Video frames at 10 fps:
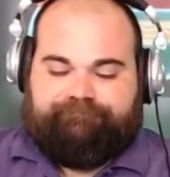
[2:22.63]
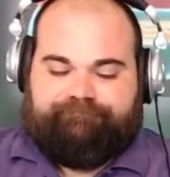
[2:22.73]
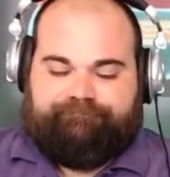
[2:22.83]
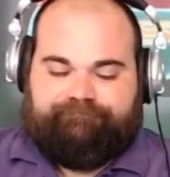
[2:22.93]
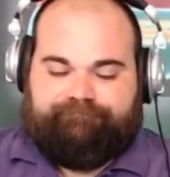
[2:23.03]

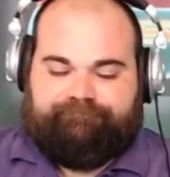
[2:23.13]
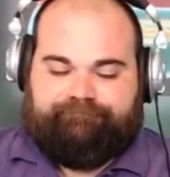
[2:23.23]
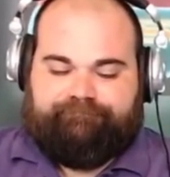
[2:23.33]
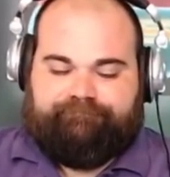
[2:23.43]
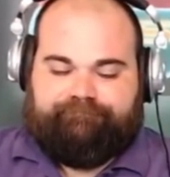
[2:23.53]

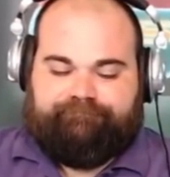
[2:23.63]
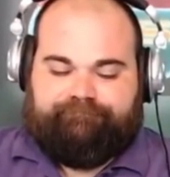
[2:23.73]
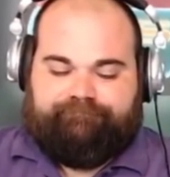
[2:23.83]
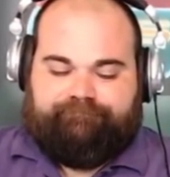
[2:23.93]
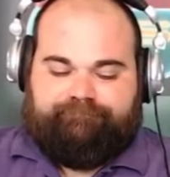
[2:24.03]

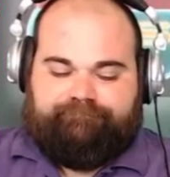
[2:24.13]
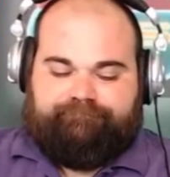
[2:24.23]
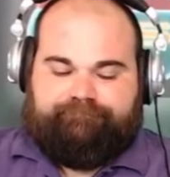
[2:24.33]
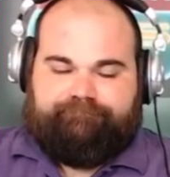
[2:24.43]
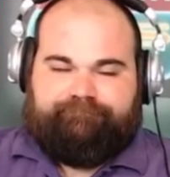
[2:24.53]

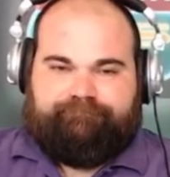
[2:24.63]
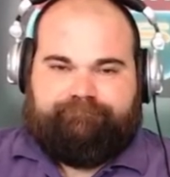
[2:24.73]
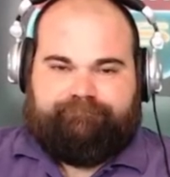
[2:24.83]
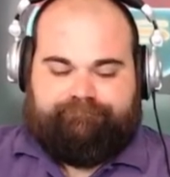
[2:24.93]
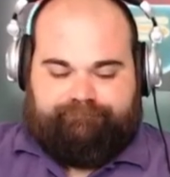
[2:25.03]

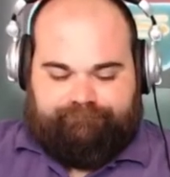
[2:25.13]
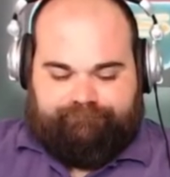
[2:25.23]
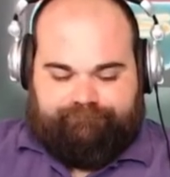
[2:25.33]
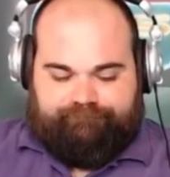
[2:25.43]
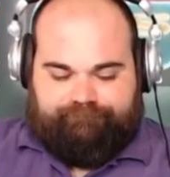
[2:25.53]

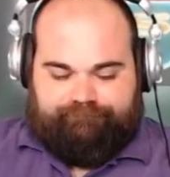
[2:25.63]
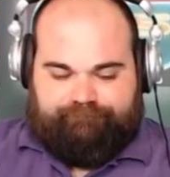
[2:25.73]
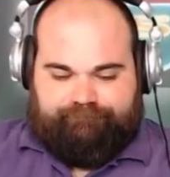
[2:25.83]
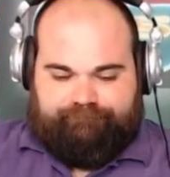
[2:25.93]
This person isn't speaking.